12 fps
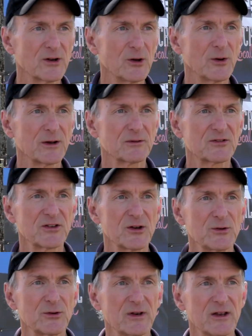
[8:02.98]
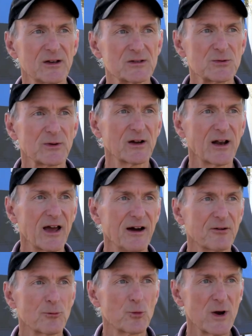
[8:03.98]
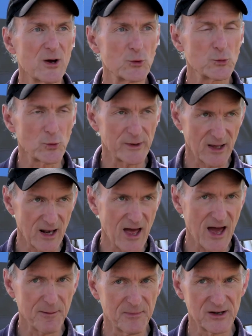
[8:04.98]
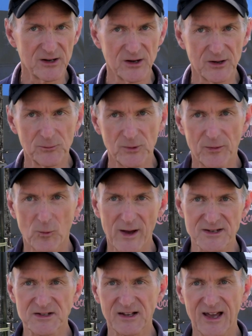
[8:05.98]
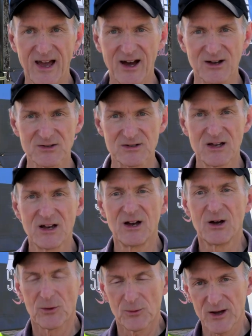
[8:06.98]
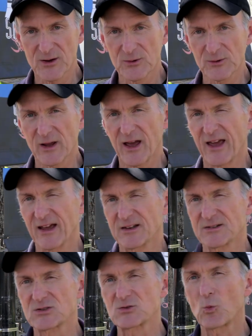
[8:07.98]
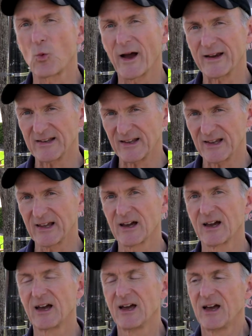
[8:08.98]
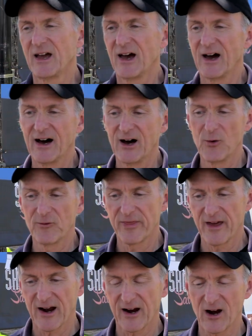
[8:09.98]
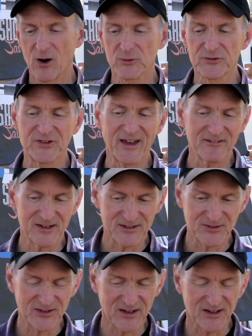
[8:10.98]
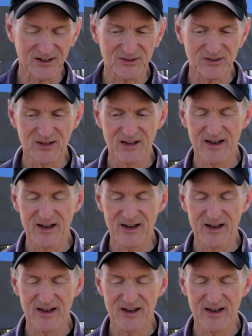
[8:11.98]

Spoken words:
doing soon is we're going to have a road realignment done with Westinghouse Road and Swaney over there on 76.